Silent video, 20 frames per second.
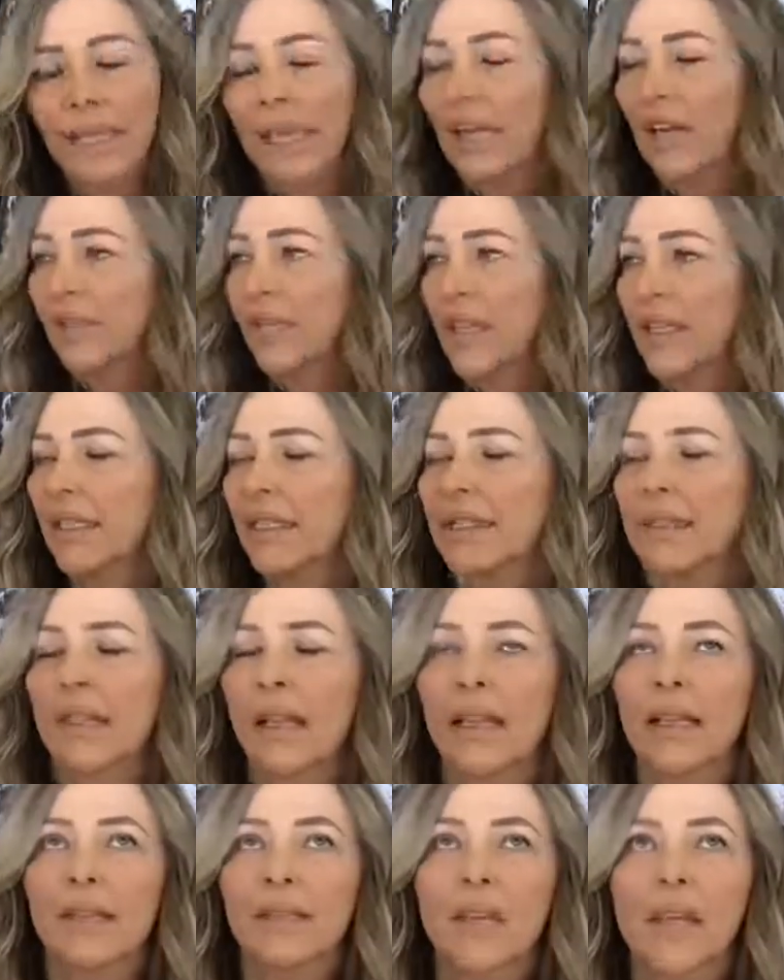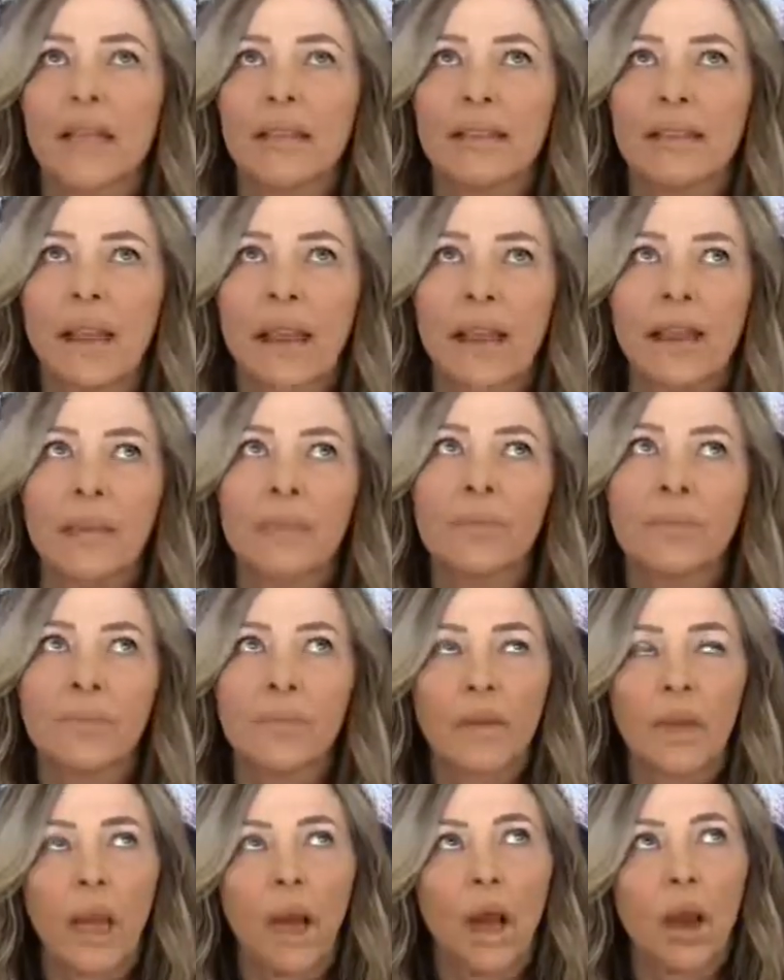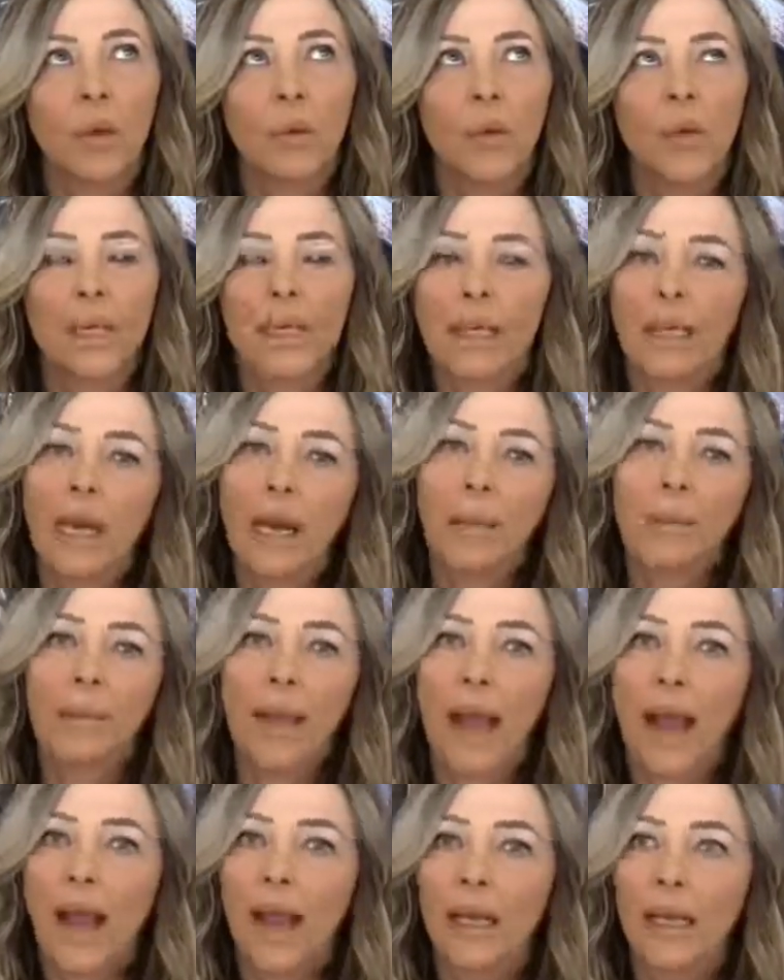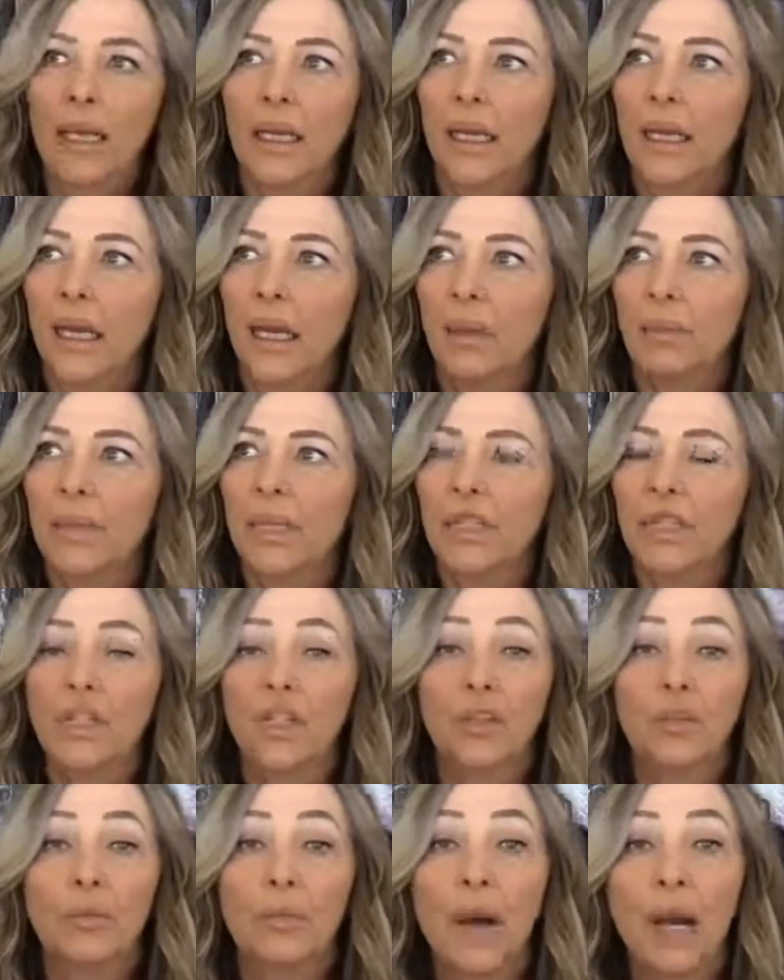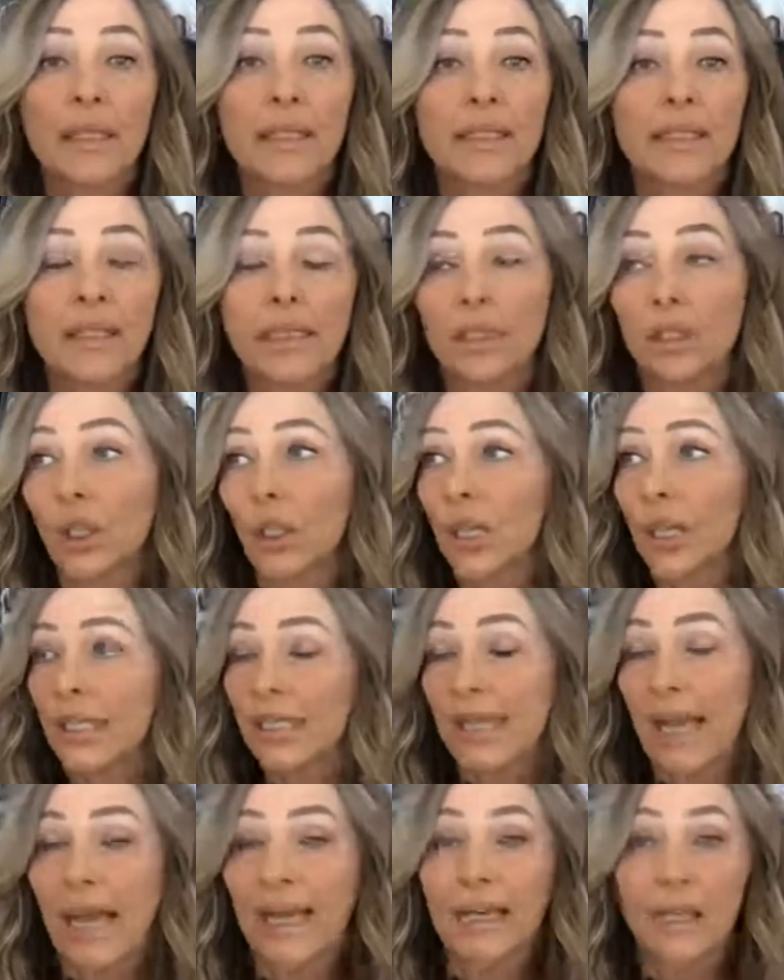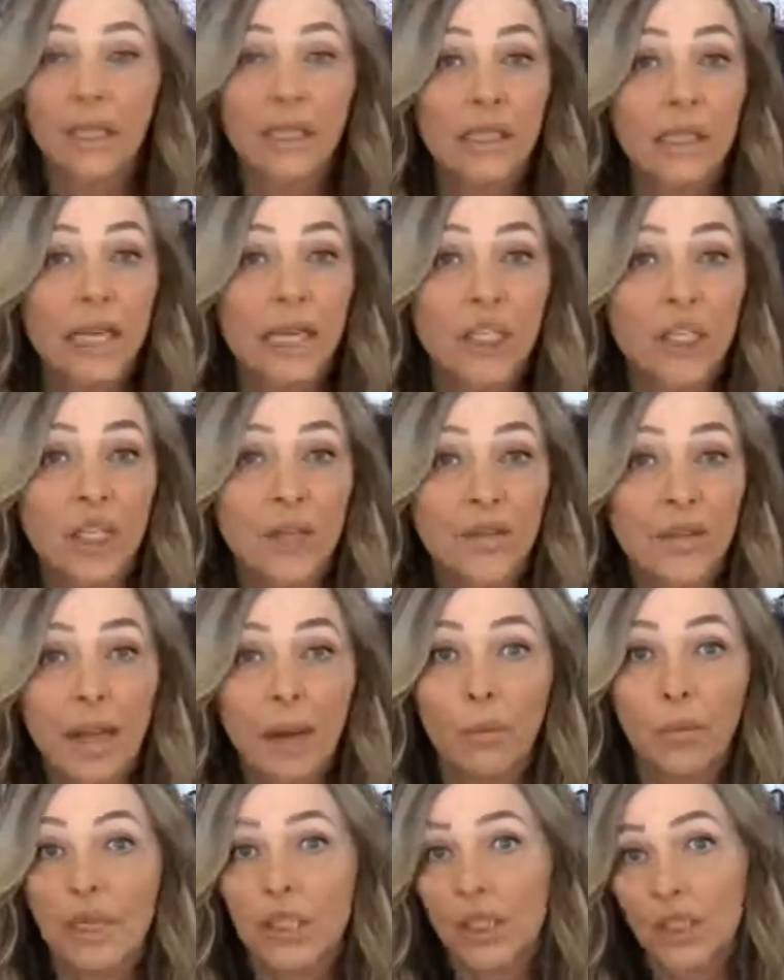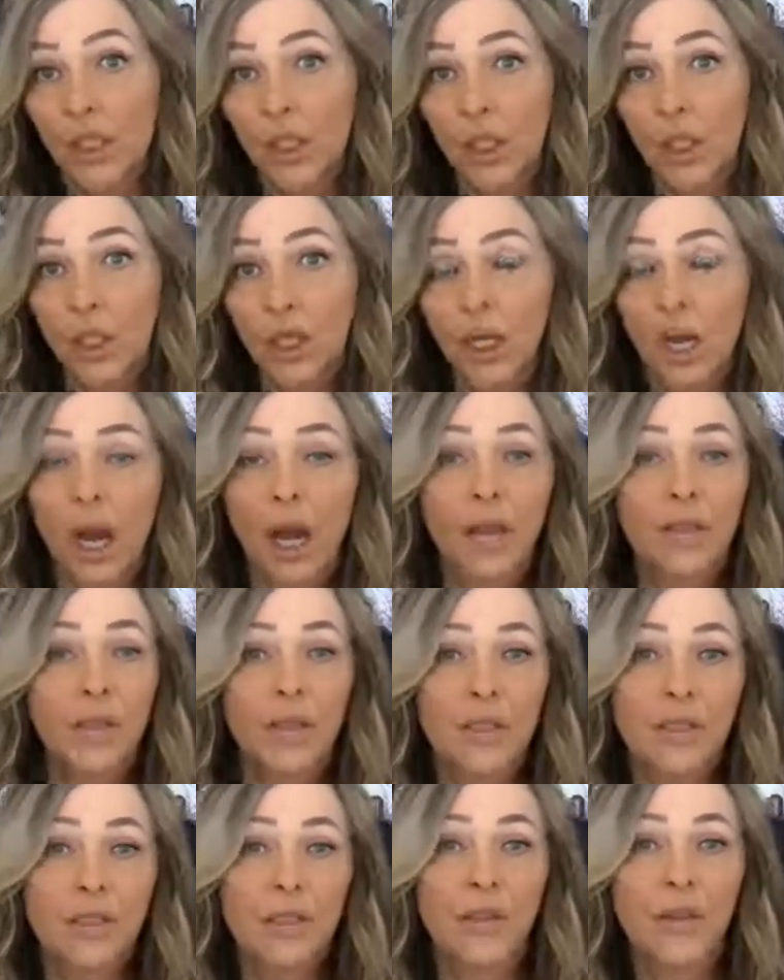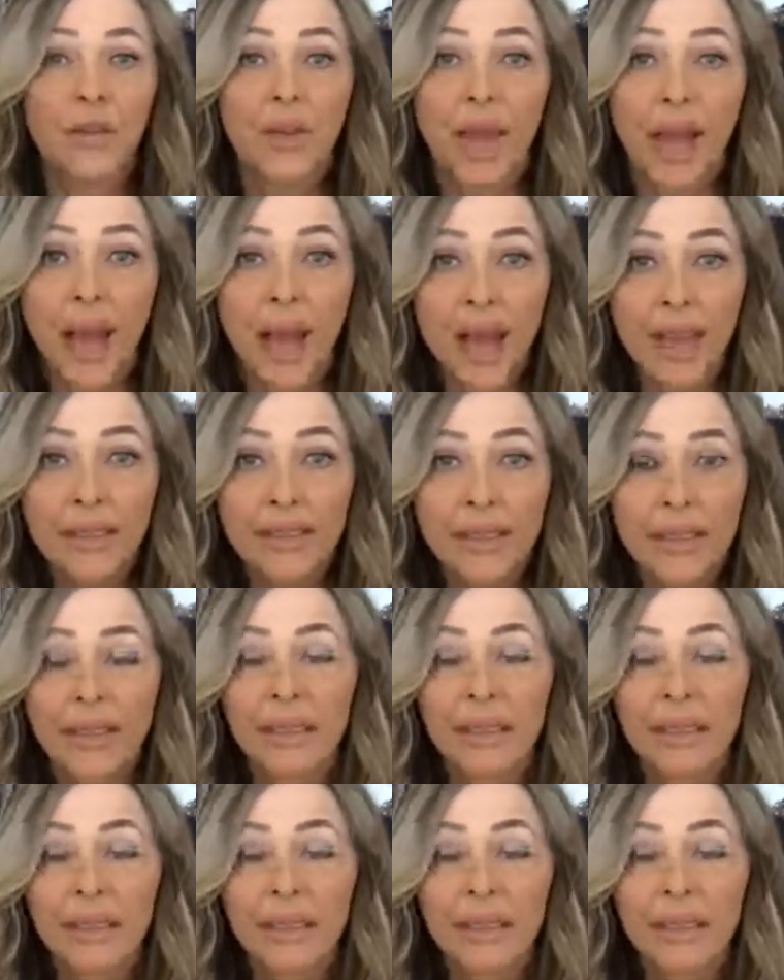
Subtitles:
If they say, oh, we're going to come back in 2 months and look at data collection that we took on this or that